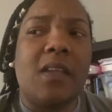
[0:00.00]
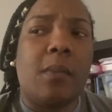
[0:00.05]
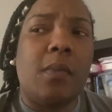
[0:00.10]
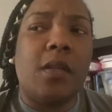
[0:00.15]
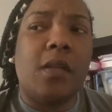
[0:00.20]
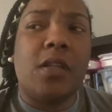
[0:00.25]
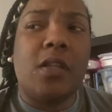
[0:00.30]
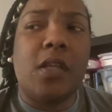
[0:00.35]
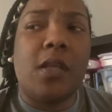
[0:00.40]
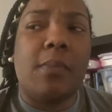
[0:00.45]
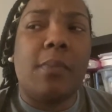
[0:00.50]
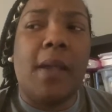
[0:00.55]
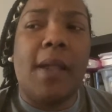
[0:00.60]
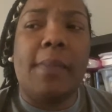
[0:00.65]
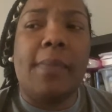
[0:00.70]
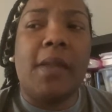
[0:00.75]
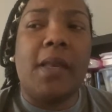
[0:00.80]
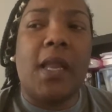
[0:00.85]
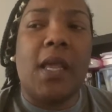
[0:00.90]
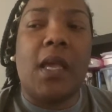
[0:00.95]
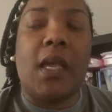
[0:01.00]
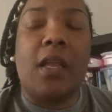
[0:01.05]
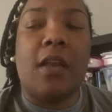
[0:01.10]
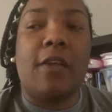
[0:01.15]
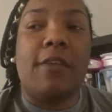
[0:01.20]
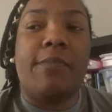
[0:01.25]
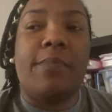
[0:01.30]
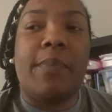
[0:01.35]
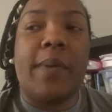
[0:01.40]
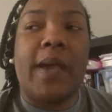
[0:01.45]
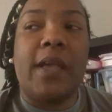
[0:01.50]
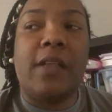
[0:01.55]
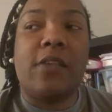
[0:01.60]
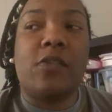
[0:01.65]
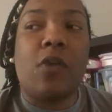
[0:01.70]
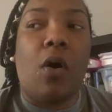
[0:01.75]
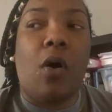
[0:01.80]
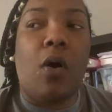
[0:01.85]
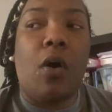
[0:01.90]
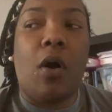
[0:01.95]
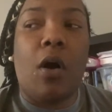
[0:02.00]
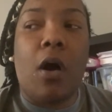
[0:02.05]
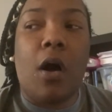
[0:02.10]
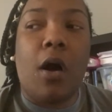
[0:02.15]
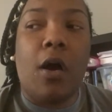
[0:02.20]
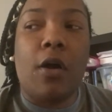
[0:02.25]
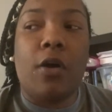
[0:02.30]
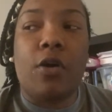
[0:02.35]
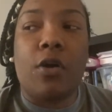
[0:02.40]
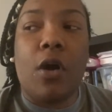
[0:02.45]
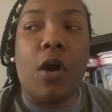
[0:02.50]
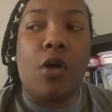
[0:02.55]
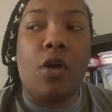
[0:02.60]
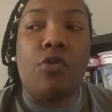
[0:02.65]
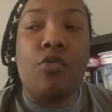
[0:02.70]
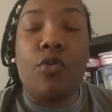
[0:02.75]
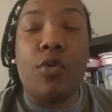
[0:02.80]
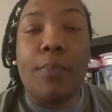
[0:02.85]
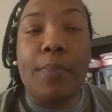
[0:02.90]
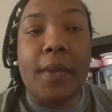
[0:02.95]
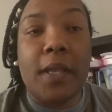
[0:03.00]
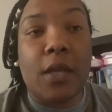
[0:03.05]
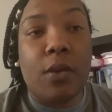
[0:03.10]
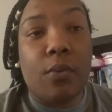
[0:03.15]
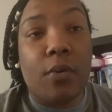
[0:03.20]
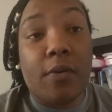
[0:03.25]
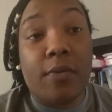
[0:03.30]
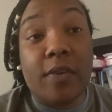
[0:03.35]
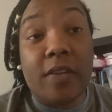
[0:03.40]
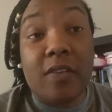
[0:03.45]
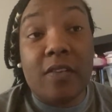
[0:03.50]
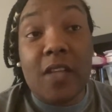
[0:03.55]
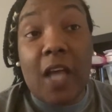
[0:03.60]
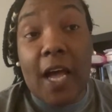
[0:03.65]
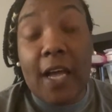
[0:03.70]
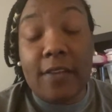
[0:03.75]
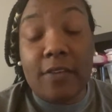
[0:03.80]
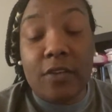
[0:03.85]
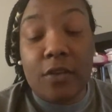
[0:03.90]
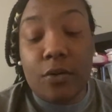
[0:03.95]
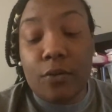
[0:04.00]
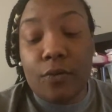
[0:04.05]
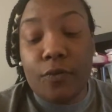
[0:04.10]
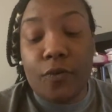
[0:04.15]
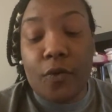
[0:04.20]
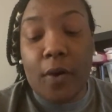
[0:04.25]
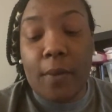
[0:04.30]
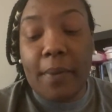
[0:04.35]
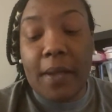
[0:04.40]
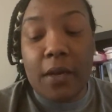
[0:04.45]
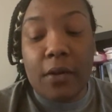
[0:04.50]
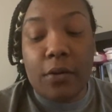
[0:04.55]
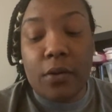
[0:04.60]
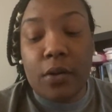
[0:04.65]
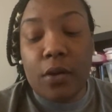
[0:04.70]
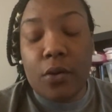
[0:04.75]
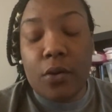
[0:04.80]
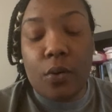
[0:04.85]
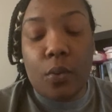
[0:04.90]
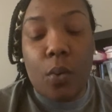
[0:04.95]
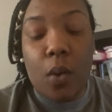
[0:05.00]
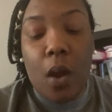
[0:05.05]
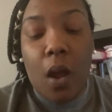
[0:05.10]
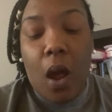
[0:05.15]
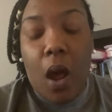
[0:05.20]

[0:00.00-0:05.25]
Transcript: some of the shit may be negative, but it's all grouping you or resizing you for a better you.